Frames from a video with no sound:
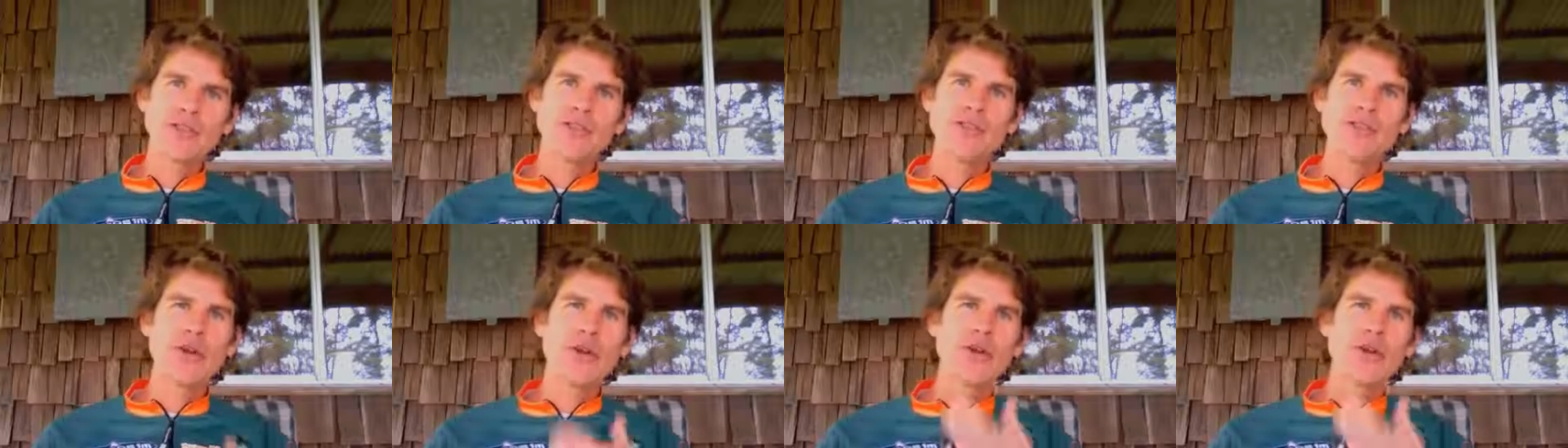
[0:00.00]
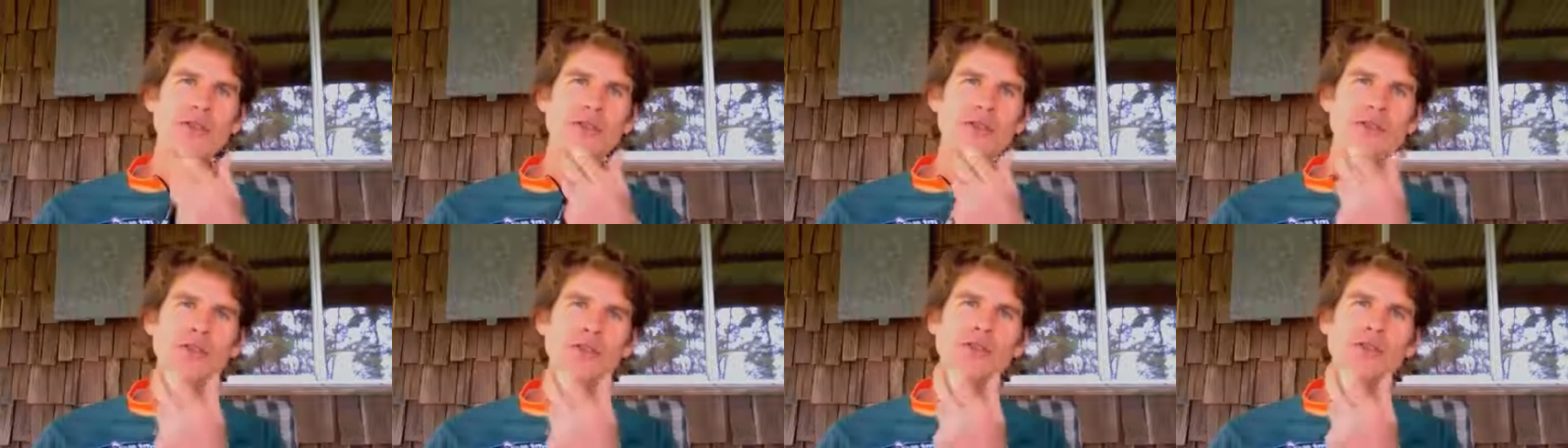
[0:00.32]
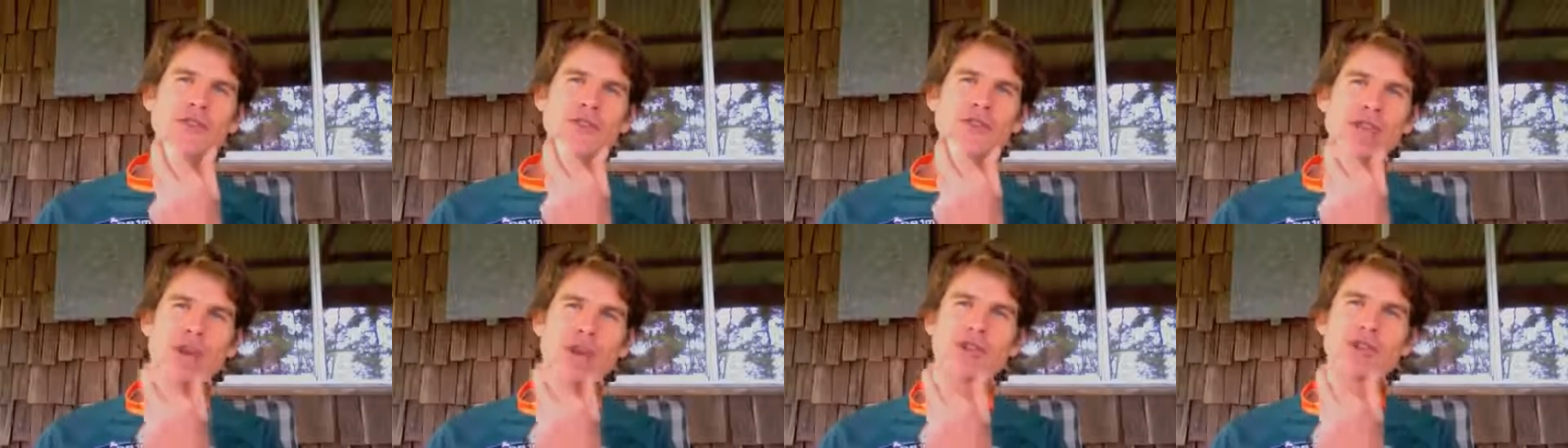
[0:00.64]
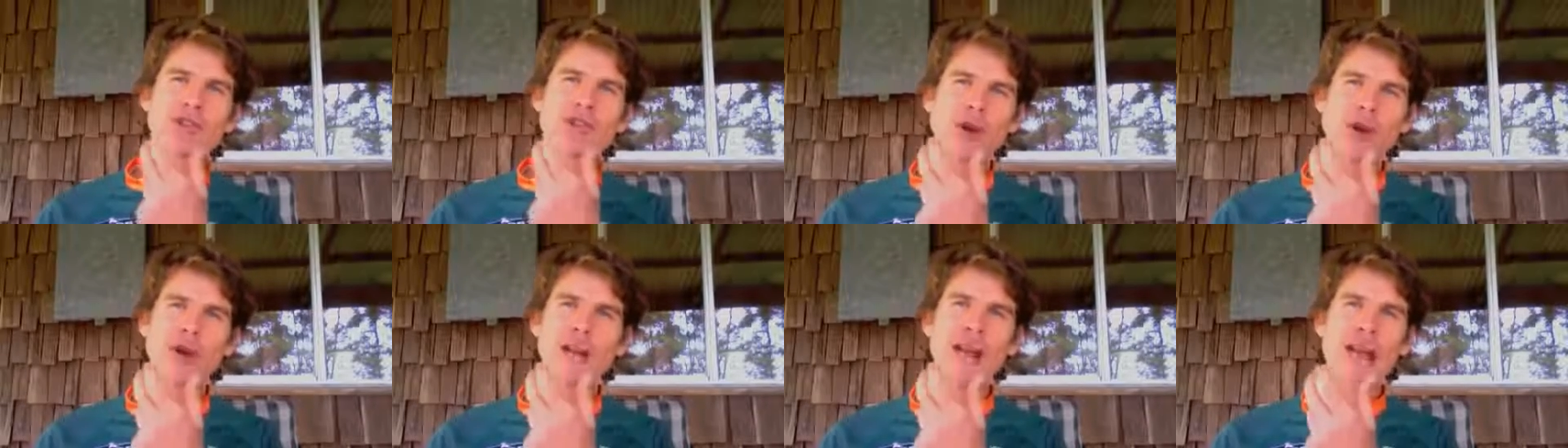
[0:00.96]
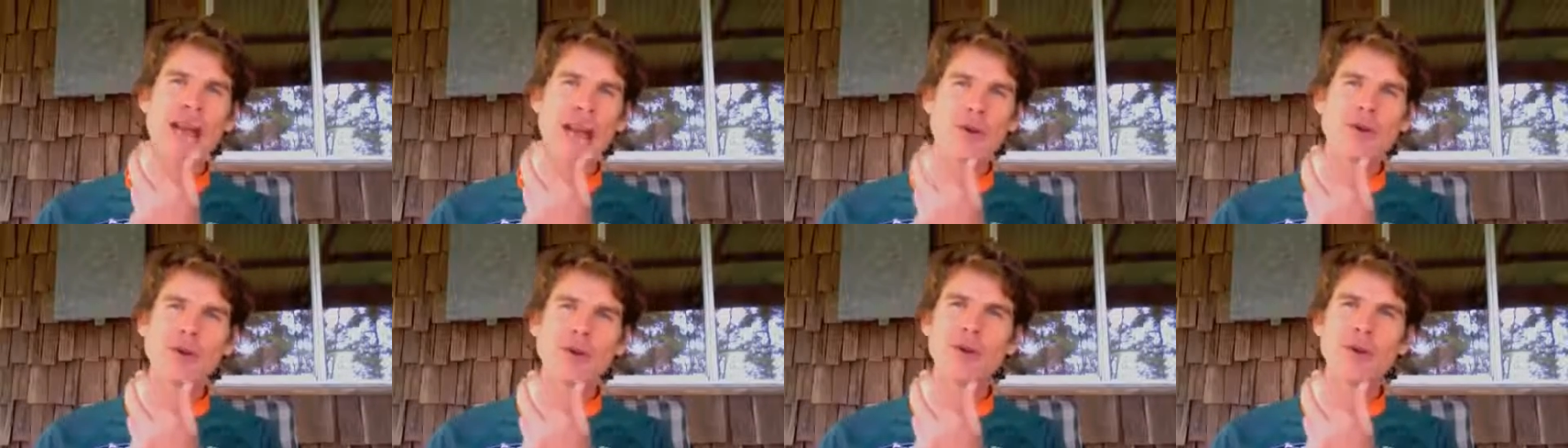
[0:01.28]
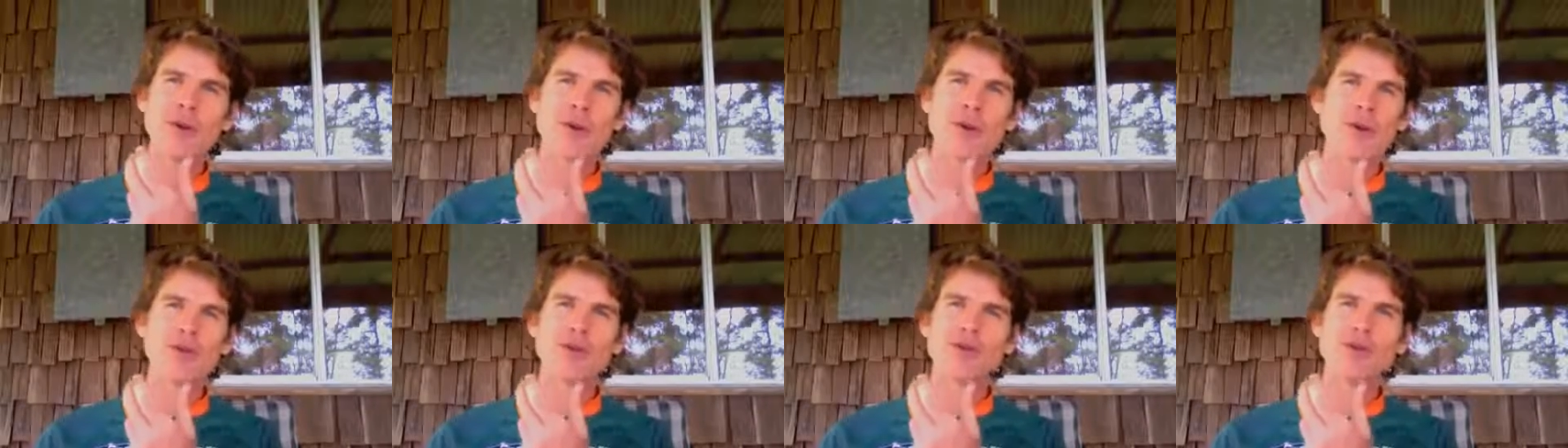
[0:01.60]
She goes, this is just like I had
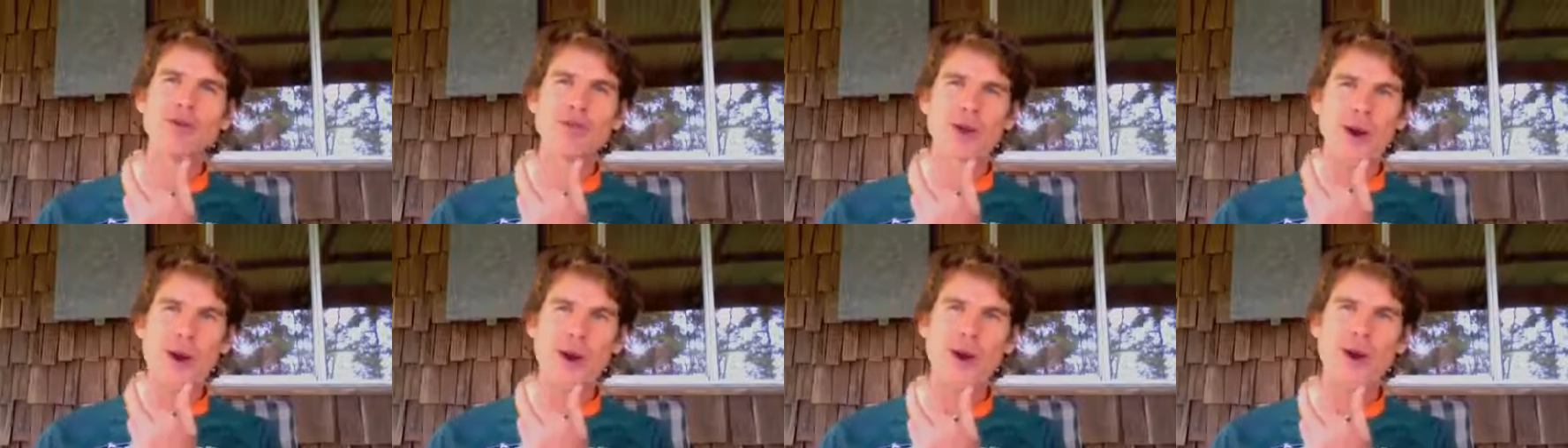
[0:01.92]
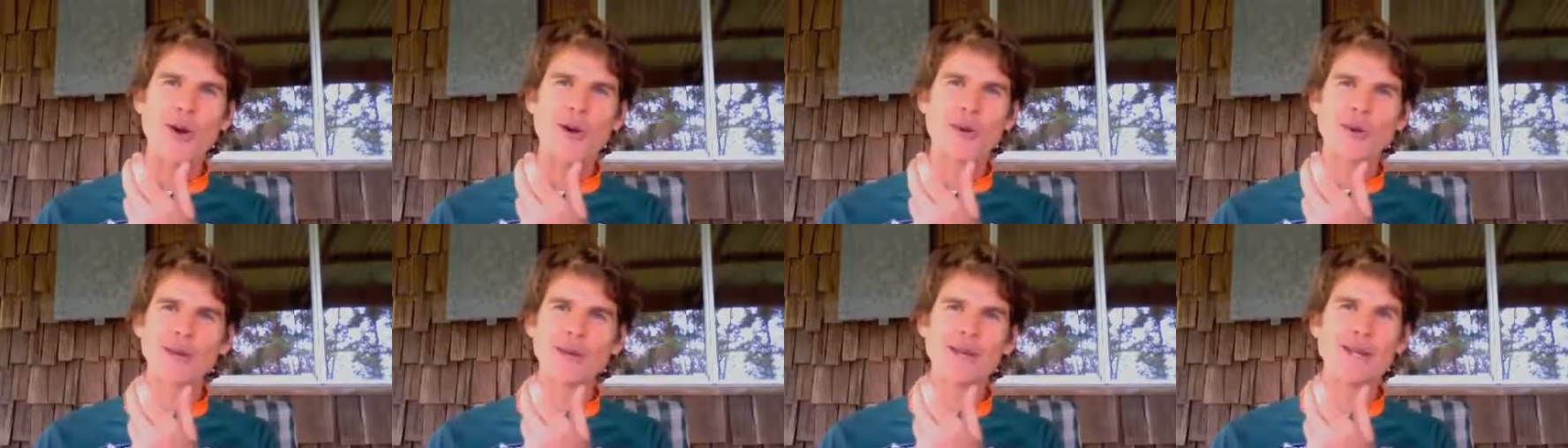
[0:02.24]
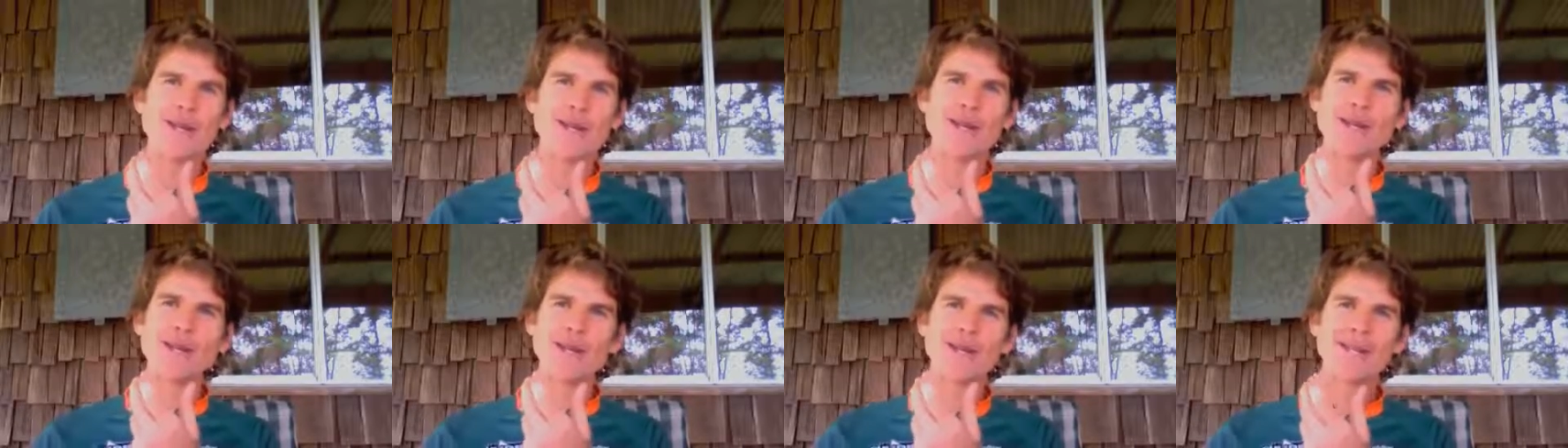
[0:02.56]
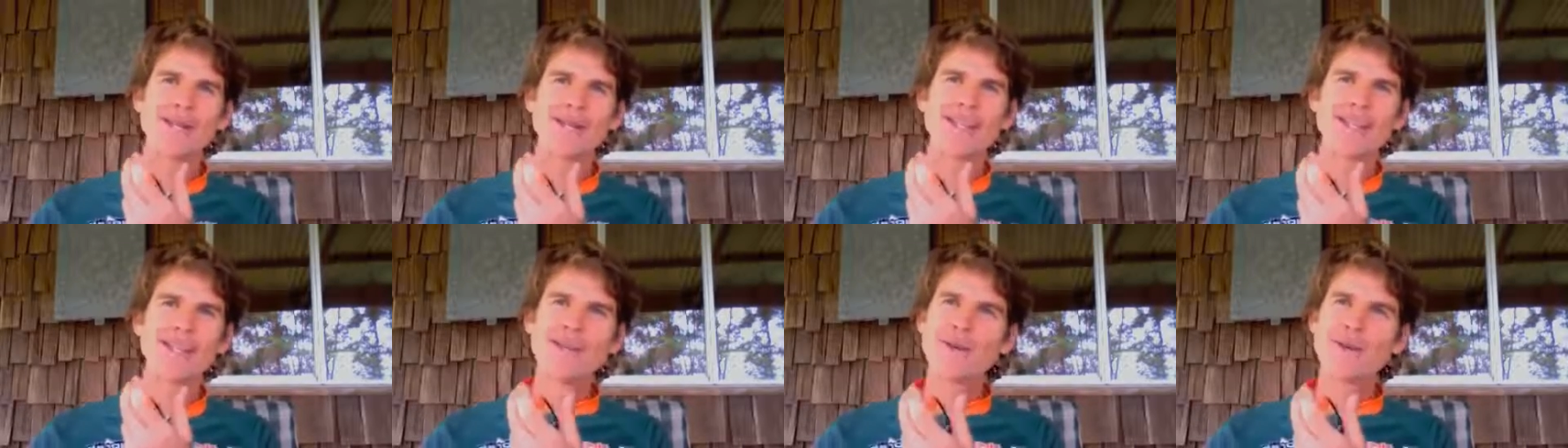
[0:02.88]
when I was a child, you know?